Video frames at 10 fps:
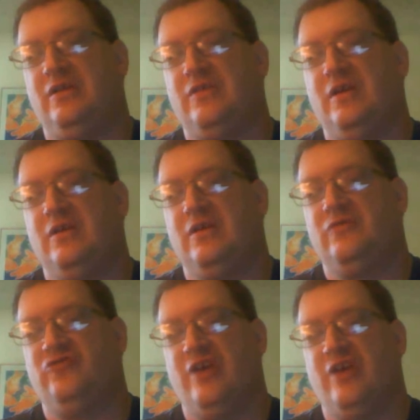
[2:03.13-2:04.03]
is
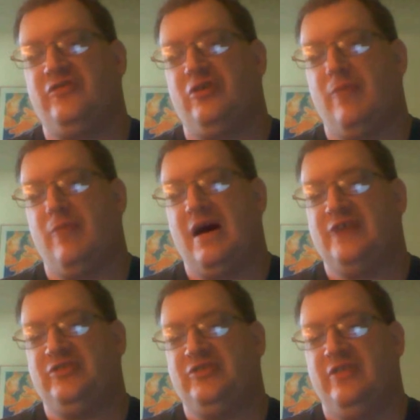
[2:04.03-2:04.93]
just an
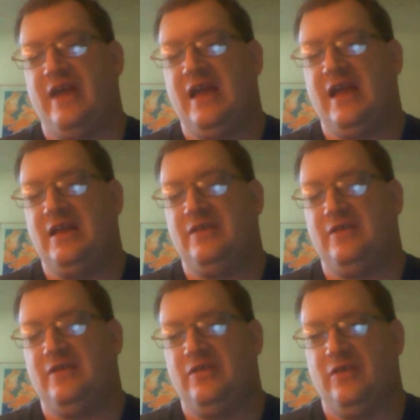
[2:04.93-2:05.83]
homage to the 80s.
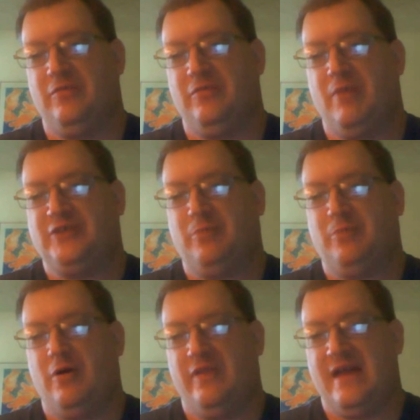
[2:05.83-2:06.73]
It's much
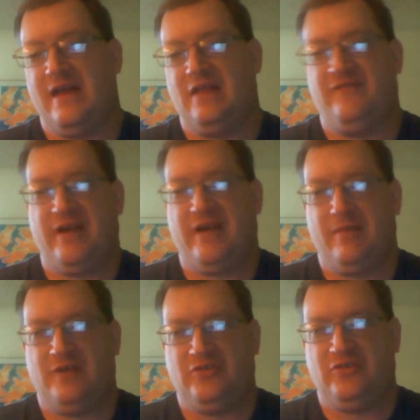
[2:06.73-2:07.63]
more than that. It's very
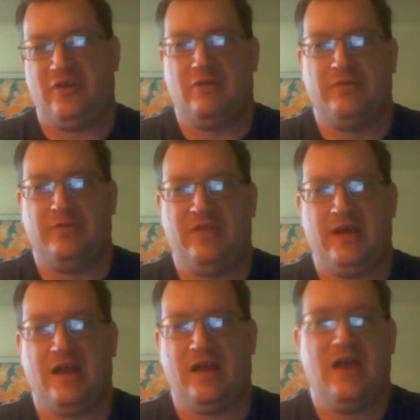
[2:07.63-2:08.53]
much its own
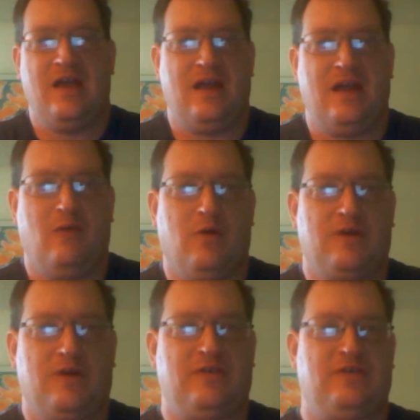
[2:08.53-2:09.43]
thing, and it
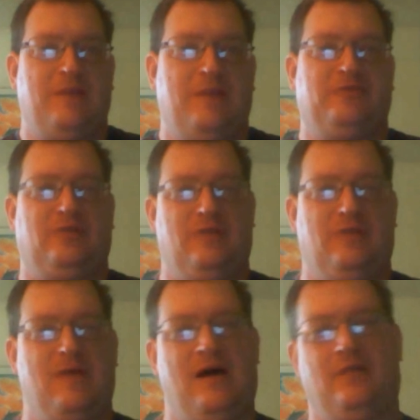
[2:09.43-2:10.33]
works exceptionally
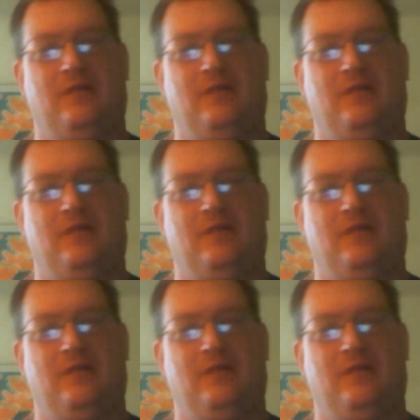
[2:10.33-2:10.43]
well.